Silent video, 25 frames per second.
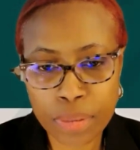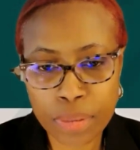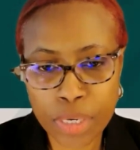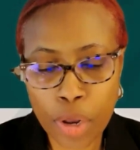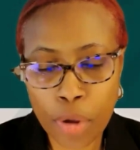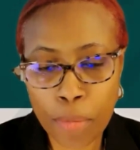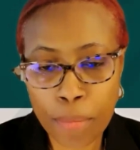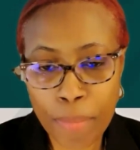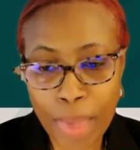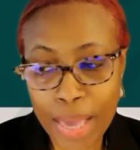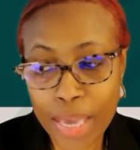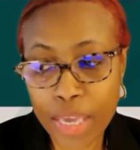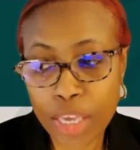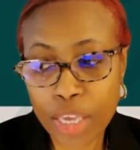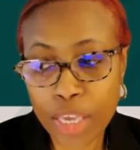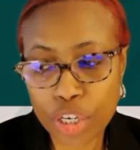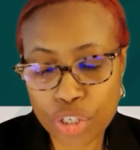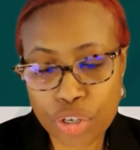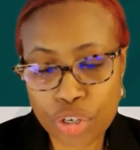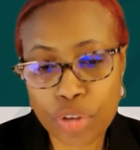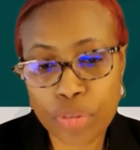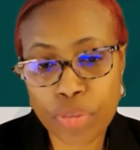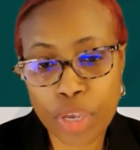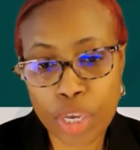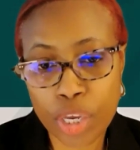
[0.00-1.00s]
making
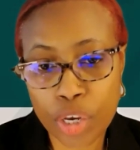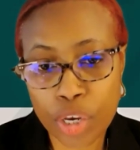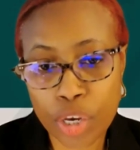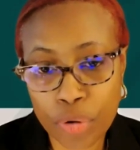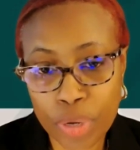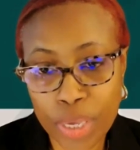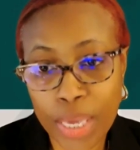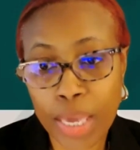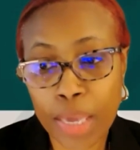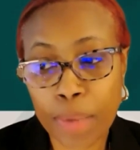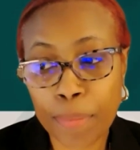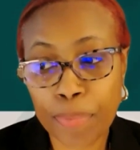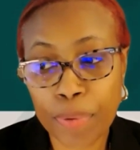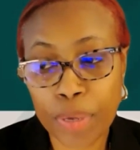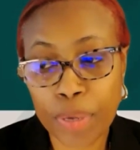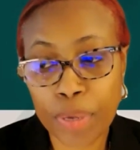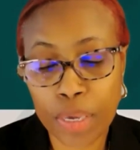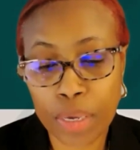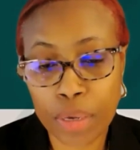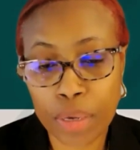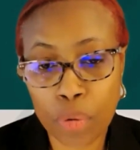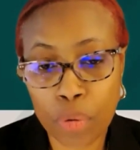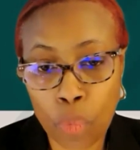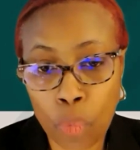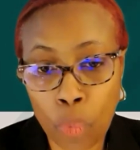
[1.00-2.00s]
sure that you're
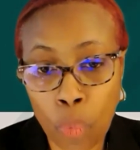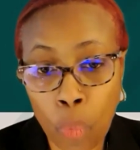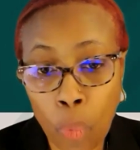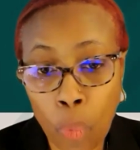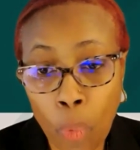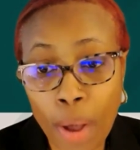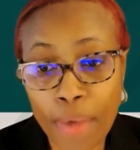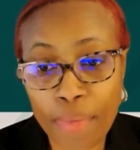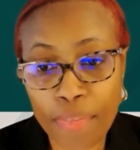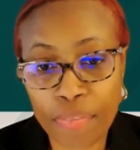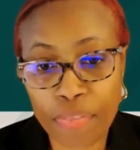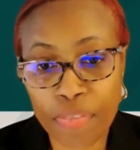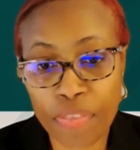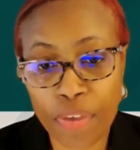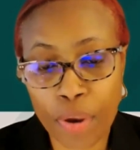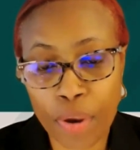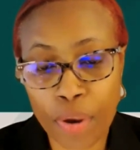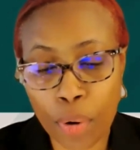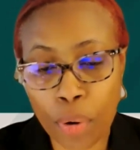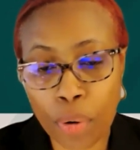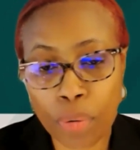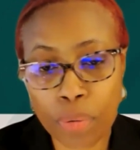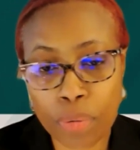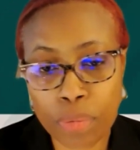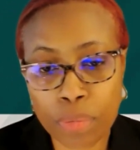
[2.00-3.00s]
keeping what
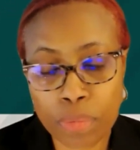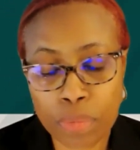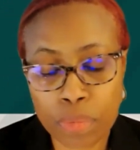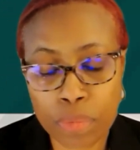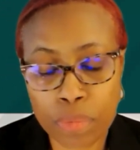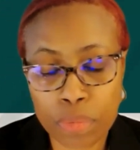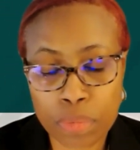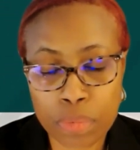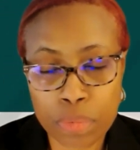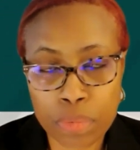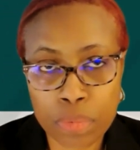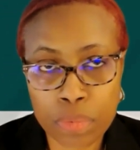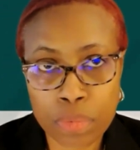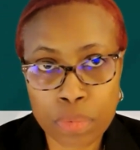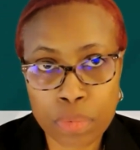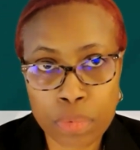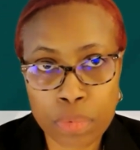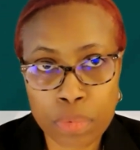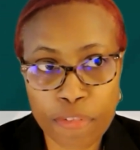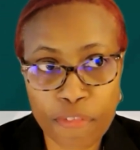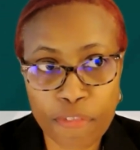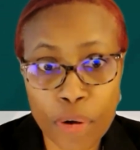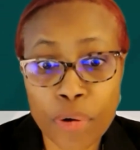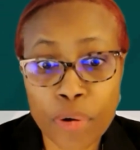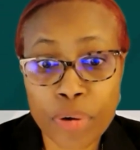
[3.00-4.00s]
they're
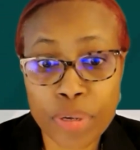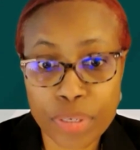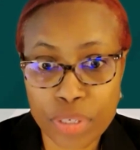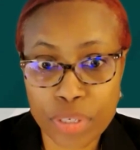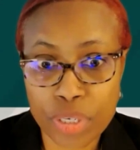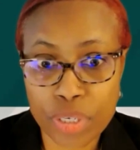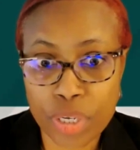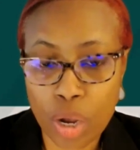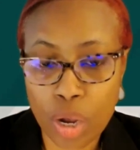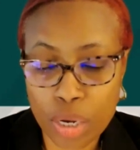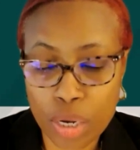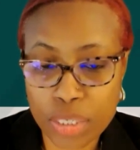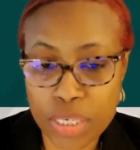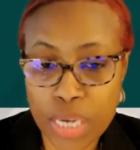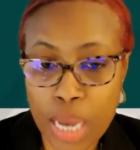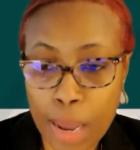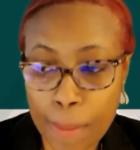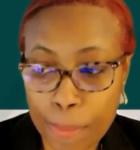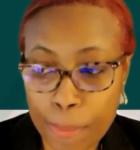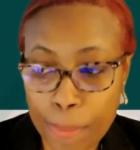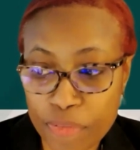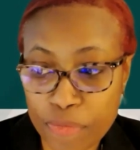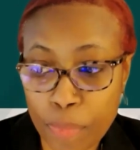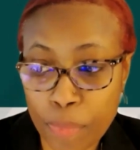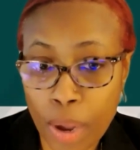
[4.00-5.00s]
focusing on
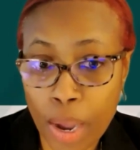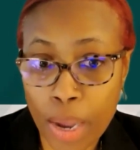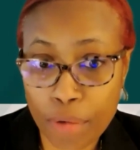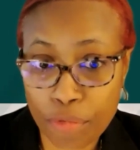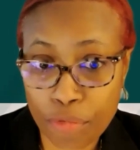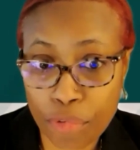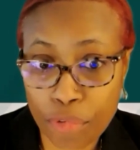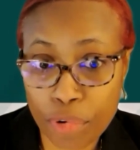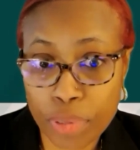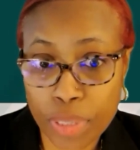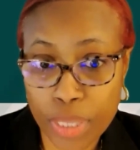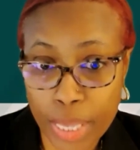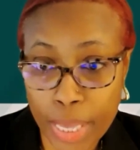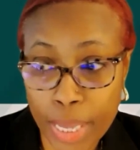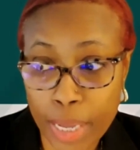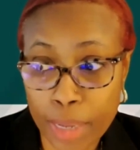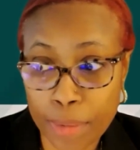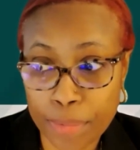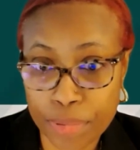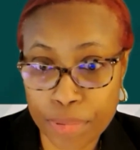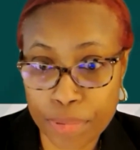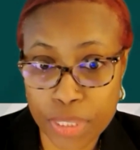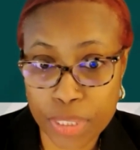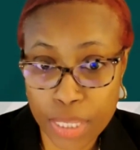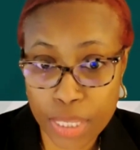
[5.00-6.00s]
top of mind really
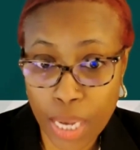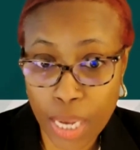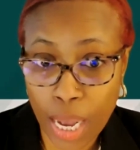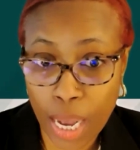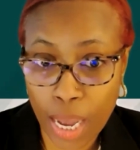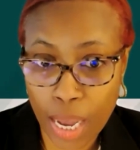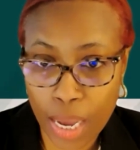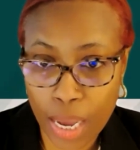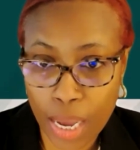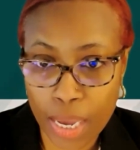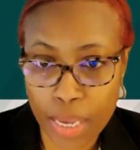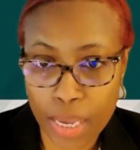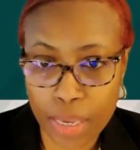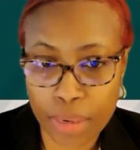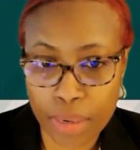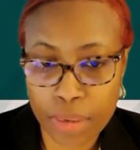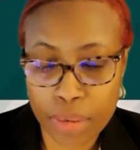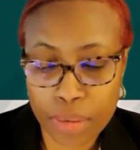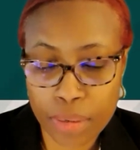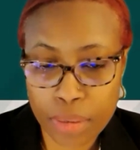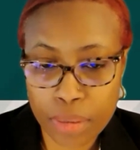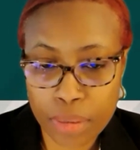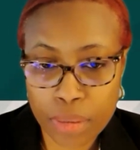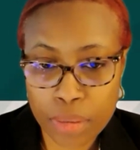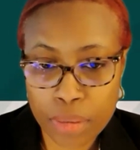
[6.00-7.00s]
helps to
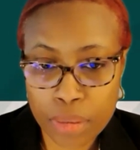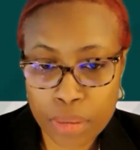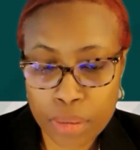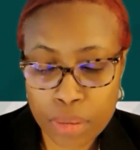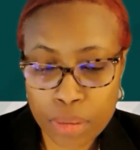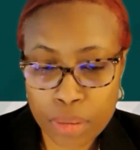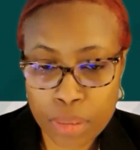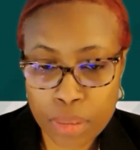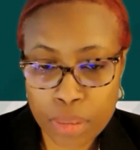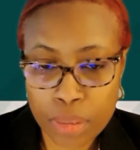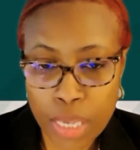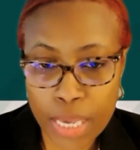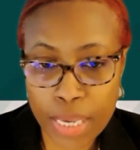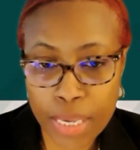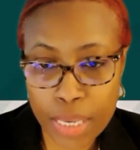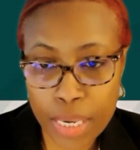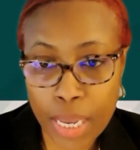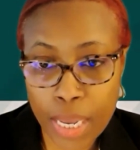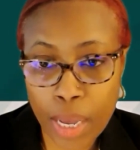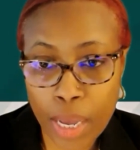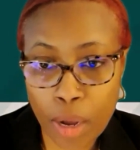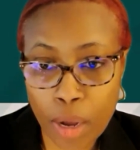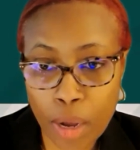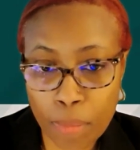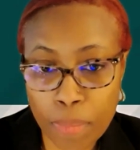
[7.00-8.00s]
guide and
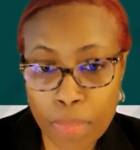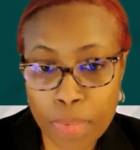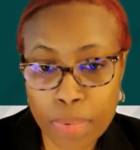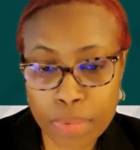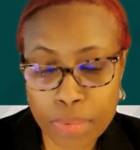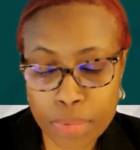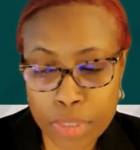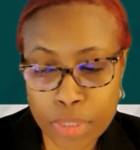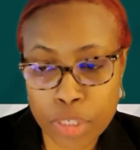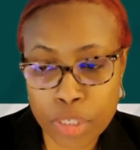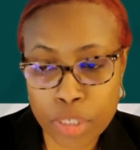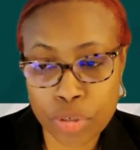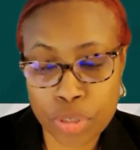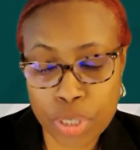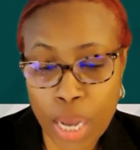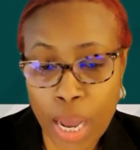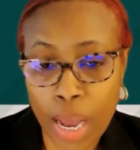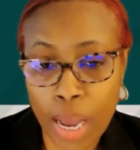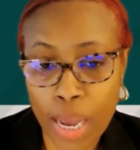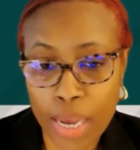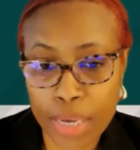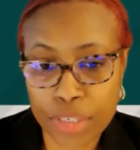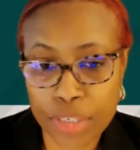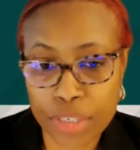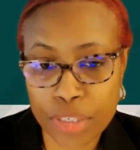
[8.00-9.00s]
can help you
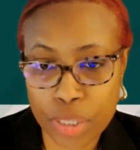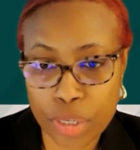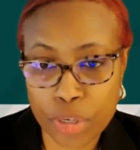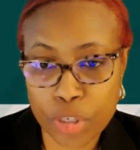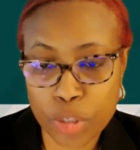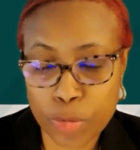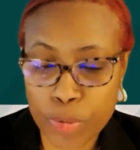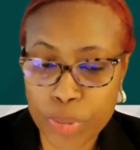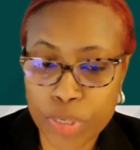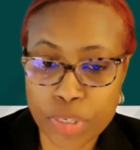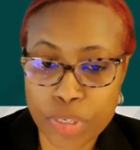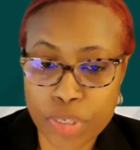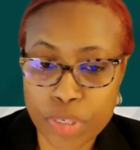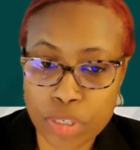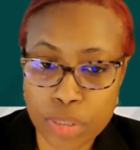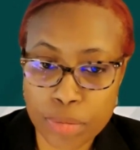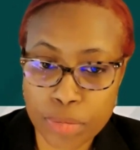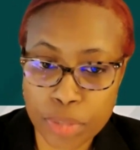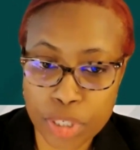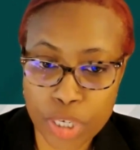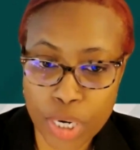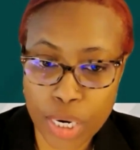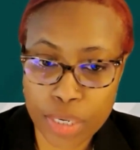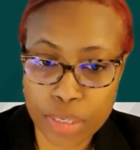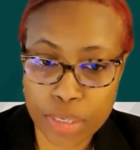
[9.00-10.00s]
tie to those business
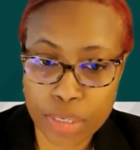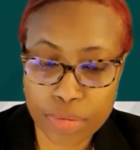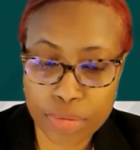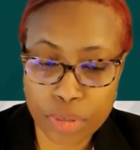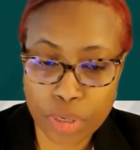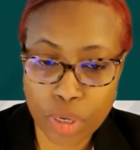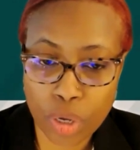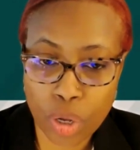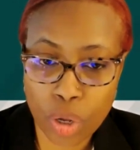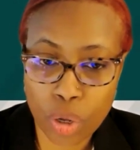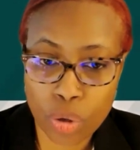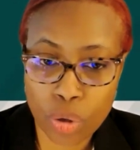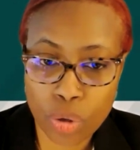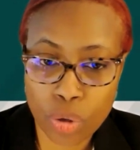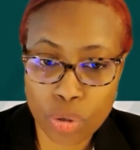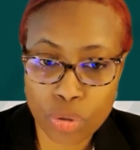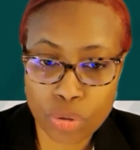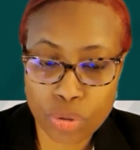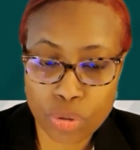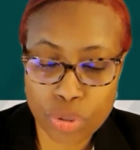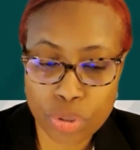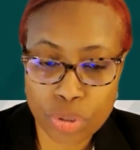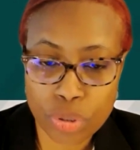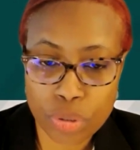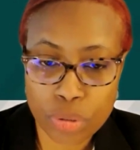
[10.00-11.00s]
objectives and
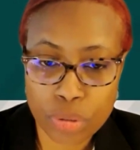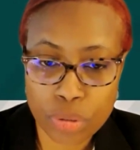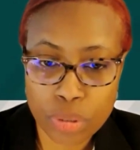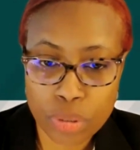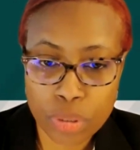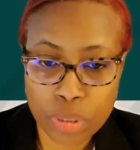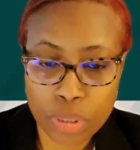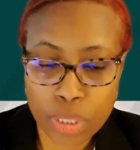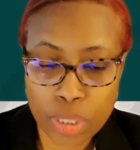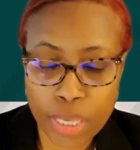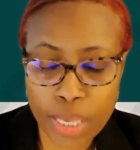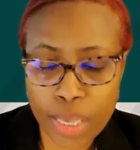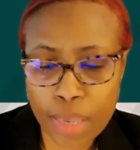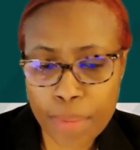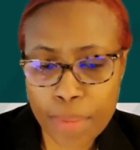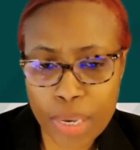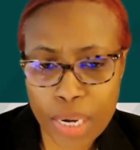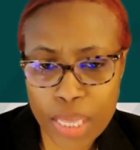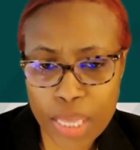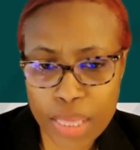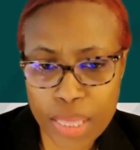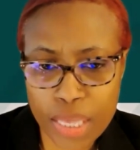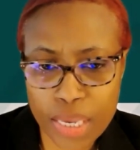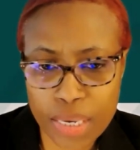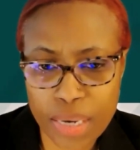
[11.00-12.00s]
goals. Kim,
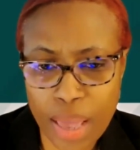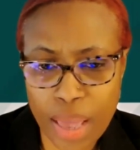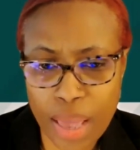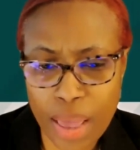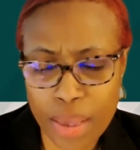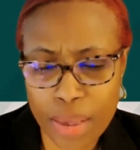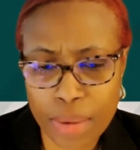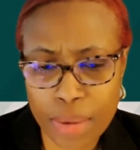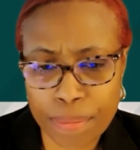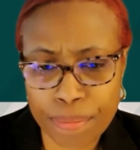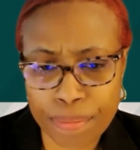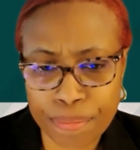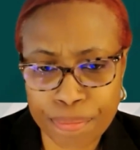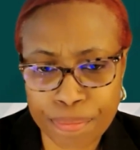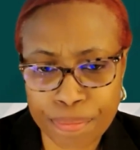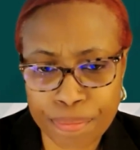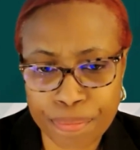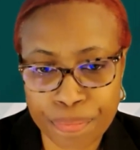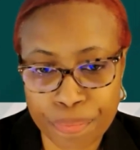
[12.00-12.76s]
anything to add?